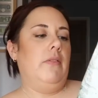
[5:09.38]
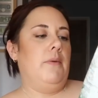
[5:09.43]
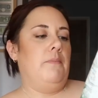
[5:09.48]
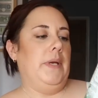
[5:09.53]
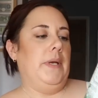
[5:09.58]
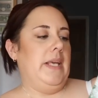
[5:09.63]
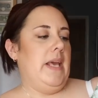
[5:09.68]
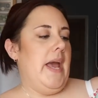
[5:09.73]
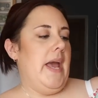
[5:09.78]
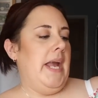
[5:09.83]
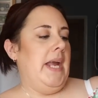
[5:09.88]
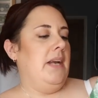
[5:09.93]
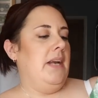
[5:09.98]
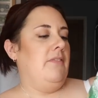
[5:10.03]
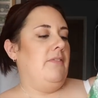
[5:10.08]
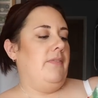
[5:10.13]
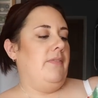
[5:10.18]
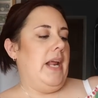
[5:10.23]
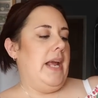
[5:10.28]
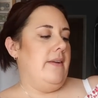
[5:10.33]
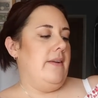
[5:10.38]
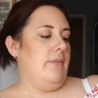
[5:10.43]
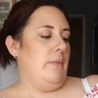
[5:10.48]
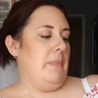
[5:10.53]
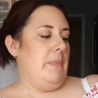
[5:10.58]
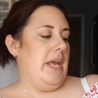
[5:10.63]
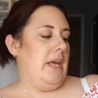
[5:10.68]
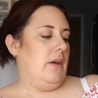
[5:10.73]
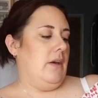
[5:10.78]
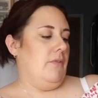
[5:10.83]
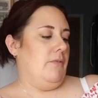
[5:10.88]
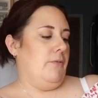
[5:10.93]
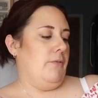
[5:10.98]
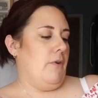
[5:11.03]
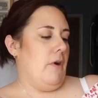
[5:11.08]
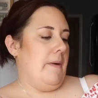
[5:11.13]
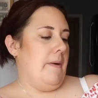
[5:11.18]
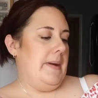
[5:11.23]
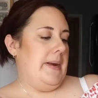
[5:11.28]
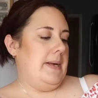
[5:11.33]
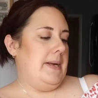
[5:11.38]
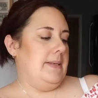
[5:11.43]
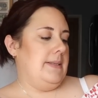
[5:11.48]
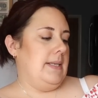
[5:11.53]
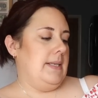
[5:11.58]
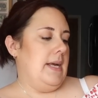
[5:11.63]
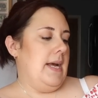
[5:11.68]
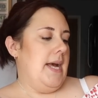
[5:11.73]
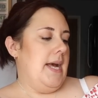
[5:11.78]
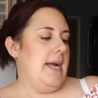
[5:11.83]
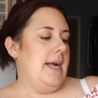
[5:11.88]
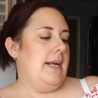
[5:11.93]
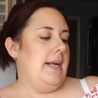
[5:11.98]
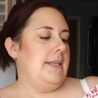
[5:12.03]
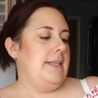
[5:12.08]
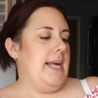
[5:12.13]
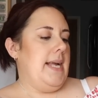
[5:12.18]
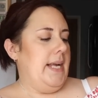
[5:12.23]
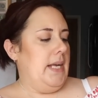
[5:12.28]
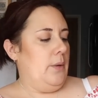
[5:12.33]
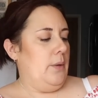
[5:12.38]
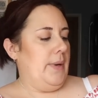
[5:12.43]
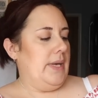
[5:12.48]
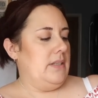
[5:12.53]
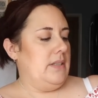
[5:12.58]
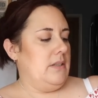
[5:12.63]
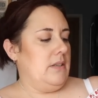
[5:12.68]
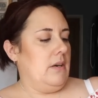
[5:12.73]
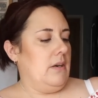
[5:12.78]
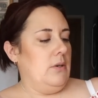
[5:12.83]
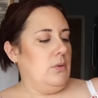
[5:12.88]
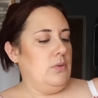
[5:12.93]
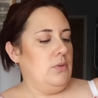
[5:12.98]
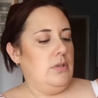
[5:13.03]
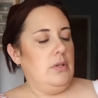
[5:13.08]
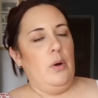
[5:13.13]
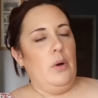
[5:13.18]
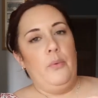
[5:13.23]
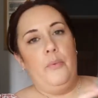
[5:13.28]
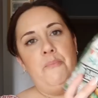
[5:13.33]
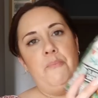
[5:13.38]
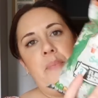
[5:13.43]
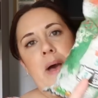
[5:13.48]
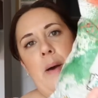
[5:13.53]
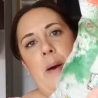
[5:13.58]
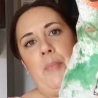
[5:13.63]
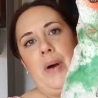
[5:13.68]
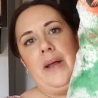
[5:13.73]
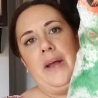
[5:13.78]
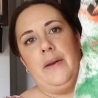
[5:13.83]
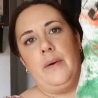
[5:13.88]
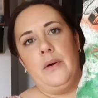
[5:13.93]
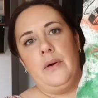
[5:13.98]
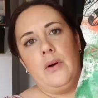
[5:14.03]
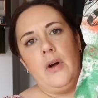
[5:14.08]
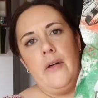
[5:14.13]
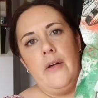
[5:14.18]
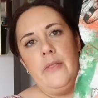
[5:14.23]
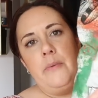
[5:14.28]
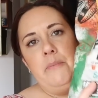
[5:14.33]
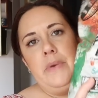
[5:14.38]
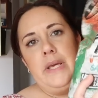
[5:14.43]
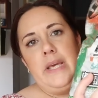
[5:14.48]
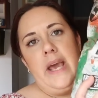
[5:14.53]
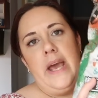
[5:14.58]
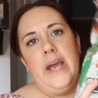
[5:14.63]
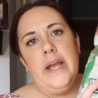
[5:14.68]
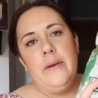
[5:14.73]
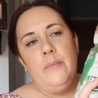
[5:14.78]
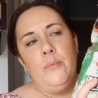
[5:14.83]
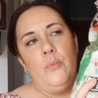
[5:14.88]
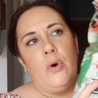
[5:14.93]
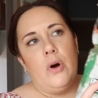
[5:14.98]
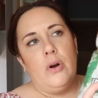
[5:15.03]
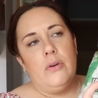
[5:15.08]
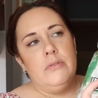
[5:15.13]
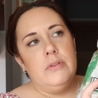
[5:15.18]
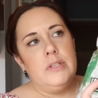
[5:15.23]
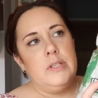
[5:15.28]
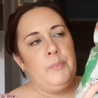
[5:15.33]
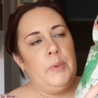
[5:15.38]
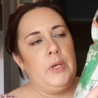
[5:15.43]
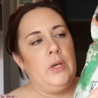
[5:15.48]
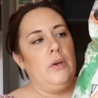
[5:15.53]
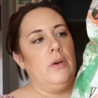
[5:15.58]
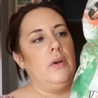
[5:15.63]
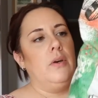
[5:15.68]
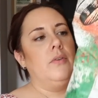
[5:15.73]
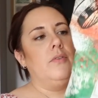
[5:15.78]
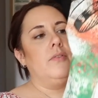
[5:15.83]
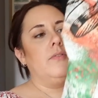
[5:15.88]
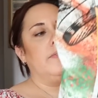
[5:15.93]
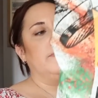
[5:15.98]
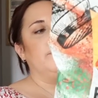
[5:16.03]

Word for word: the McCain Flavour Maker Fries, takeaway style salt and pepper. Now, I got the McCain ones because